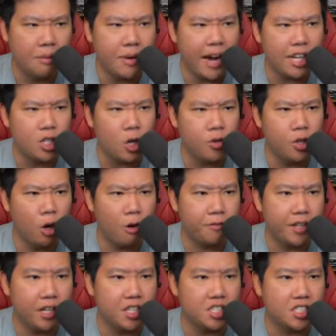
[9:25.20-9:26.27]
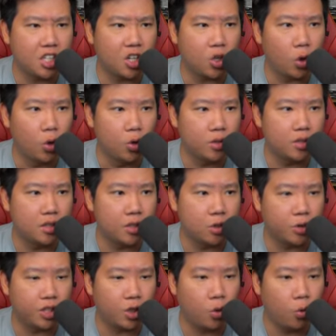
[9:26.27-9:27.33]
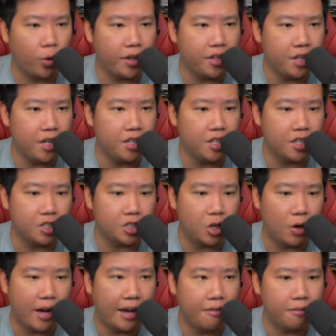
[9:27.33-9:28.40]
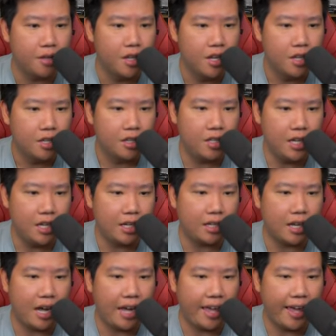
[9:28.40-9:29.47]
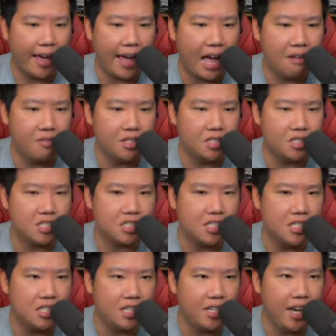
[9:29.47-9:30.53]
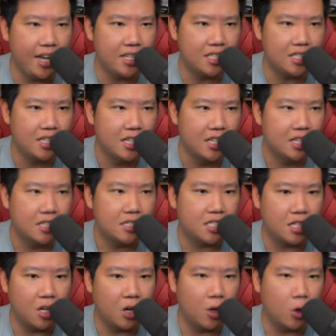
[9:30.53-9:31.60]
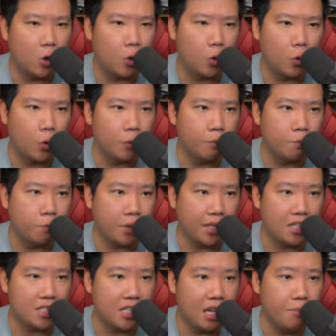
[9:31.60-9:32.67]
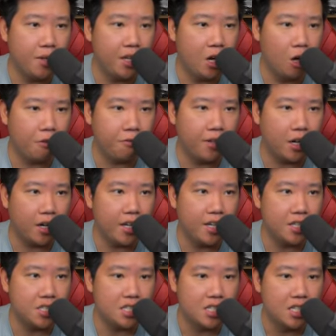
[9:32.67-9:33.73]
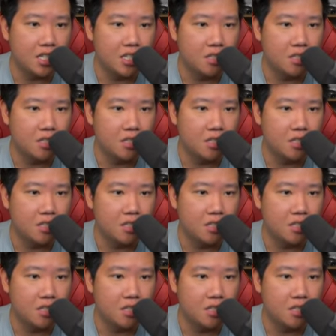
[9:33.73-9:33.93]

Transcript: I don't know if there is the gold or the coin in here, though. I think I haven't seen it yet, so please let me know if there is.